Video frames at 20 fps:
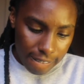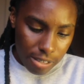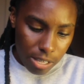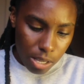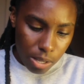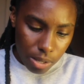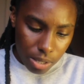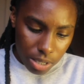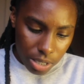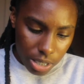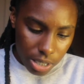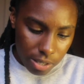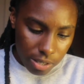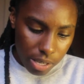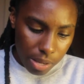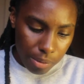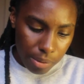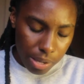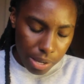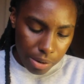You'll achieve
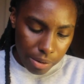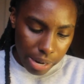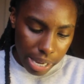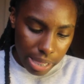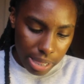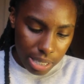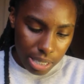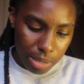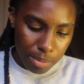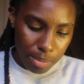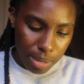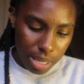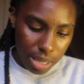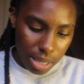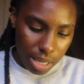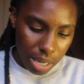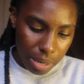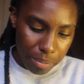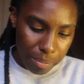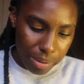something great this
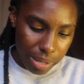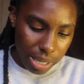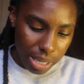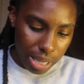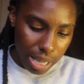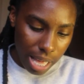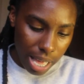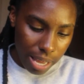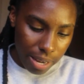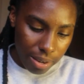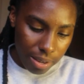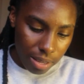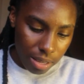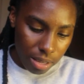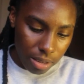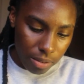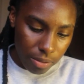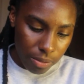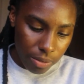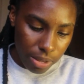month, and I'm really glad
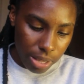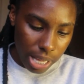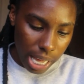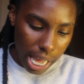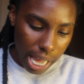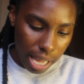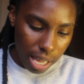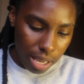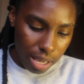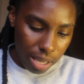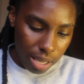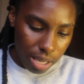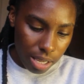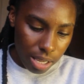for that.